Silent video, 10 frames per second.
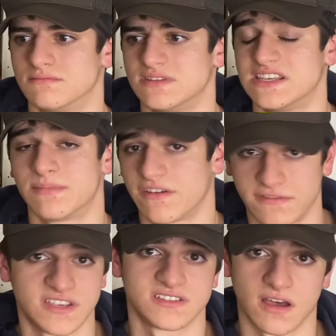eBay
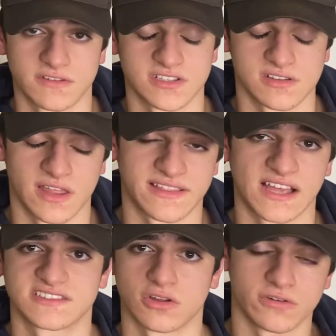fees, obviously, like
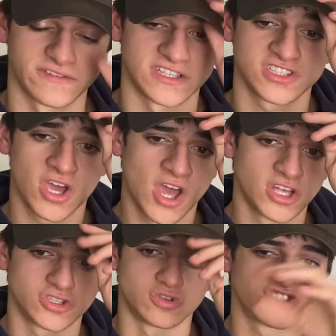that, seller fees.
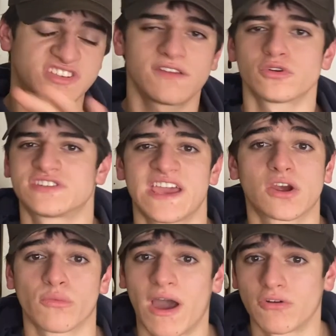So just give or
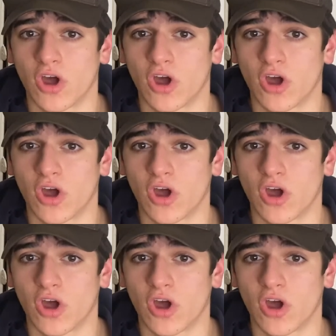take around